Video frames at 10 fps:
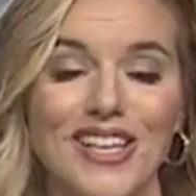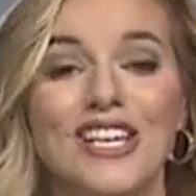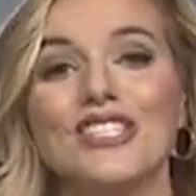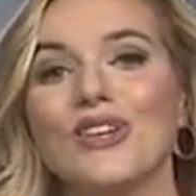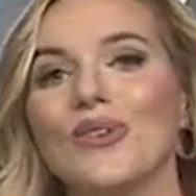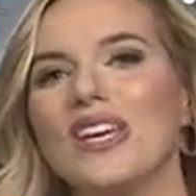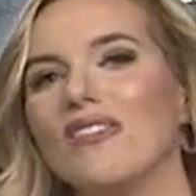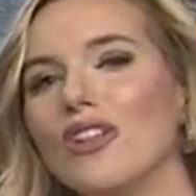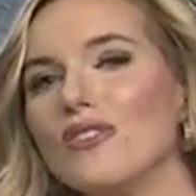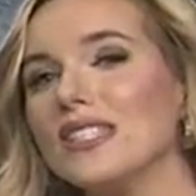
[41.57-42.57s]
So even
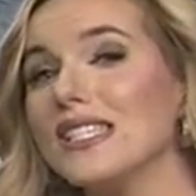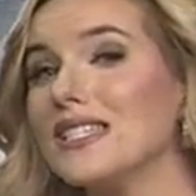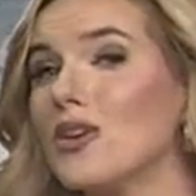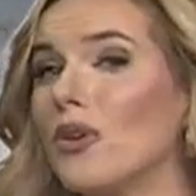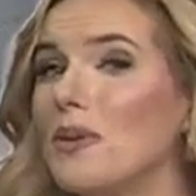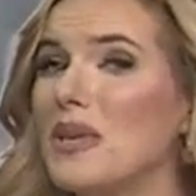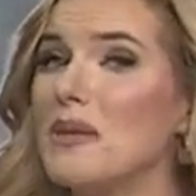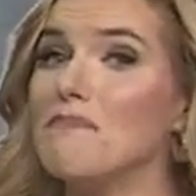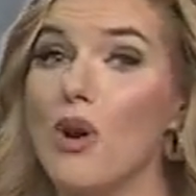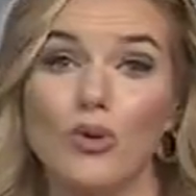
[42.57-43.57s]
though this isn't going to be the
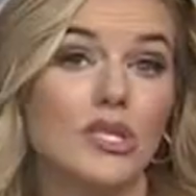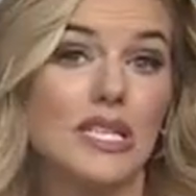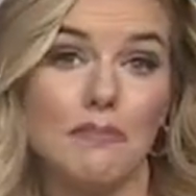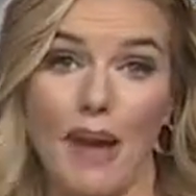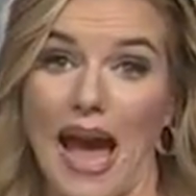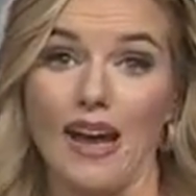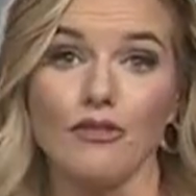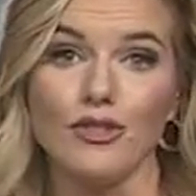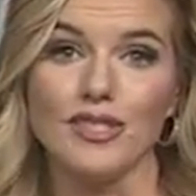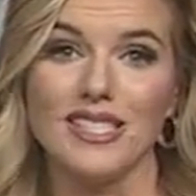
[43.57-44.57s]
most
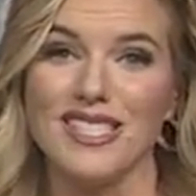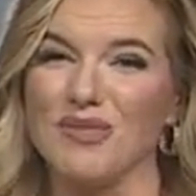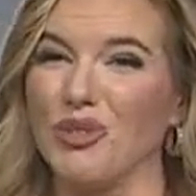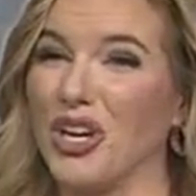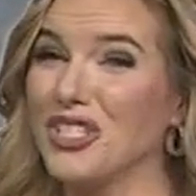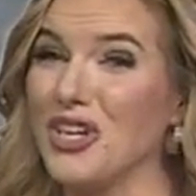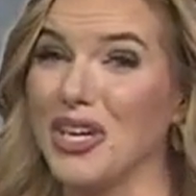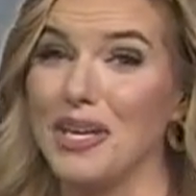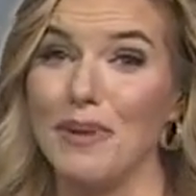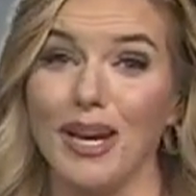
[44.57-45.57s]
impactful system, we're not
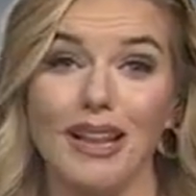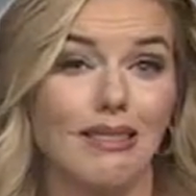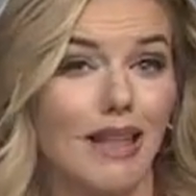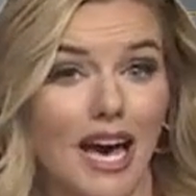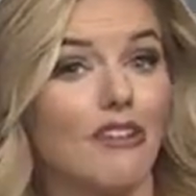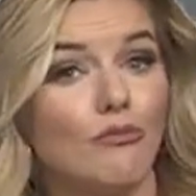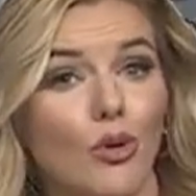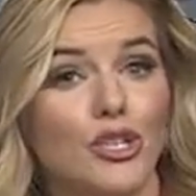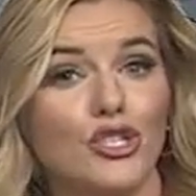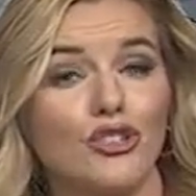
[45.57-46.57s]
talking about a lot of
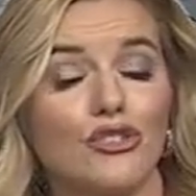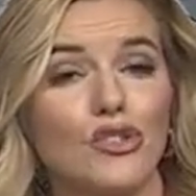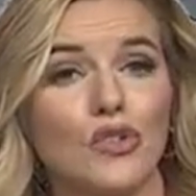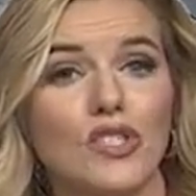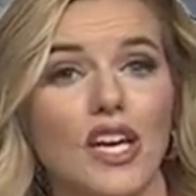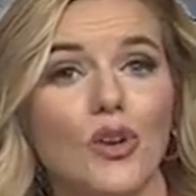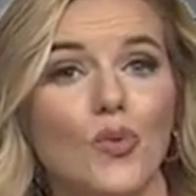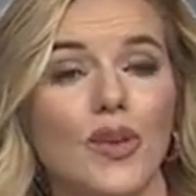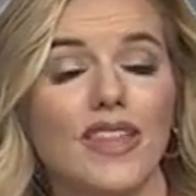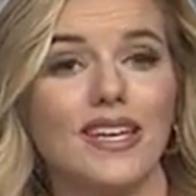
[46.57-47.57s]
moisture associated
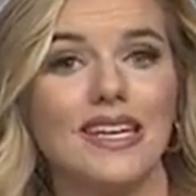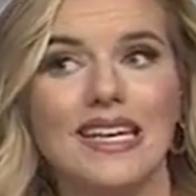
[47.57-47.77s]
with it,